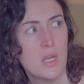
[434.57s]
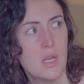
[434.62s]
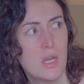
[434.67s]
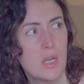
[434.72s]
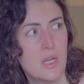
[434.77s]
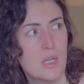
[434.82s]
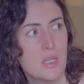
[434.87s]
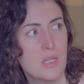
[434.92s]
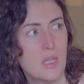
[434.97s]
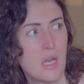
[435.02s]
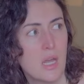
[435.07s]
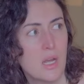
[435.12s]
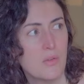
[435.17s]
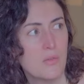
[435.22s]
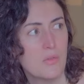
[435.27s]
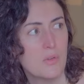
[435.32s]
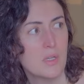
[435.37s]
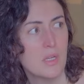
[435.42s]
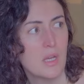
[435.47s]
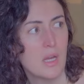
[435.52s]
And I
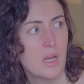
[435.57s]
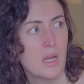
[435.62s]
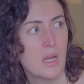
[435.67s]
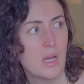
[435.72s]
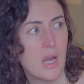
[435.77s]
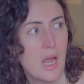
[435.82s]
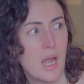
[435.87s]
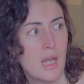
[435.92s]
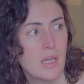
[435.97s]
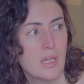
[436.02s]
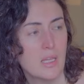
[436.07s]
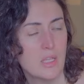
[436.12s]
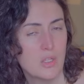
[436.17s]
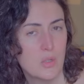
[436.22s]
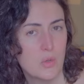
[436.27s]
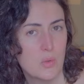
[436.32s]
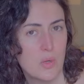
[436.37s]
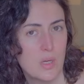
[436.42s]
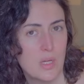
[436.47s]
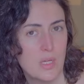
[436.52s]
think I, I can
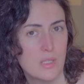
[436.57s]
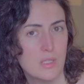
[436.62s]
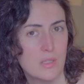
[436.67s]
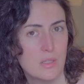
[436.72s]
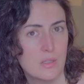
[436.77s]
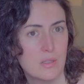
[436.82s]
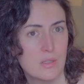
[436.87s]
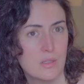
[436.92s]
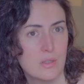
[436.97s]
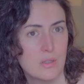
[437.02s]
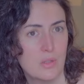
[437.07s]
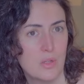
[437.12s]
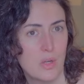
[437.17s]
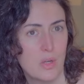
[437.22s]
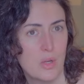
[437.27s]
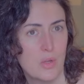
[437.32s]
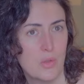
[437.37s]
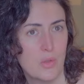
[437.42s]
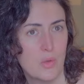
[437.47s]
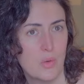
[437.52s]
create
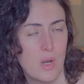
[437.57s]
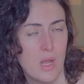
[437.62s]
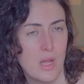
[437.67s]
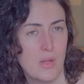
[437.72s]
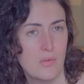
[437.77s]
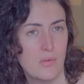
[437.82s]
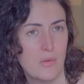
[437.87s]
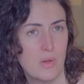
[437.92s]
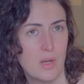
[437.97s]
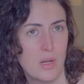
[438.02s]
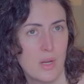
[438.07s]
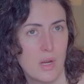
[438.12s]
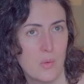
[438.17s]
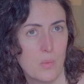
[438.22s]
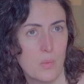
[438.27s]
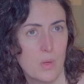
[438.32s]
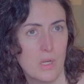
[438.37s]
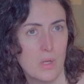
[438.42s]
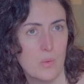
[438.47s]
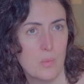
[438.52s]
uh, the life I
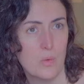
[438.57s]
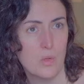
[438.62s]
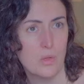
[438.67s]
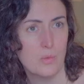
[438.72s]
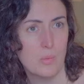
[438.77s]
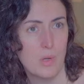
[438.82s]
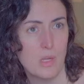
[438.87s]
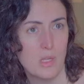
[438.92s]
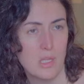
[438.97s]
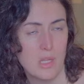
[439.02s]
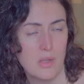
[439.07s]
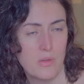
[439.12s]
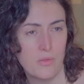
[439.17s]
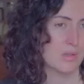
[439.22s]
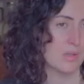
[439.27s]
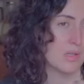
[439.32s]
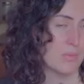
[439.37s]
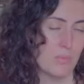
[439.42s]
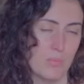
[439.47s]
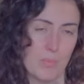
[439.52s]
really want, but I've
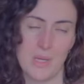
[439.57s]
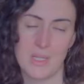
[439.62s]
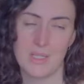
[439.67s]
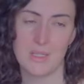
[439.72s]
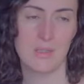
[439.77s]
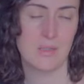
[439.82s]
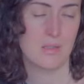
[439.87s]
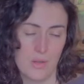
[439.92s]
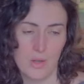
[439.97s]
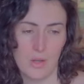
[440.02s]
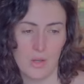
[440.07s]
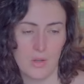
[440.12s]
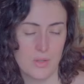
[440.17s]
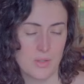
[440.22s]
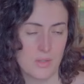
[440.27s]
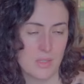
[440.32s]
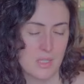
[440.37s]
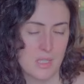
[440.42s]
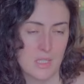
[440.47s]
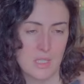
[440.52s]
in past uh,
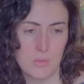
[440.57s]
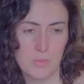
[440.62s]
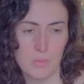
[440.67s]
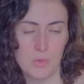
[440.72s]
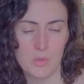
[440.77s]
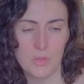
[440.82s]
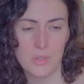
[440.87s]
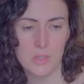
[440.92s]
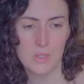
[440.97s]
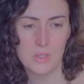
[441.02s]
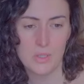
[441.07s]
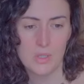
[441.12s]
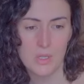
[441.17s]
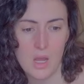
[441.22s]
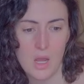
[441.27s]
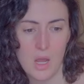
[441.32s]
six months.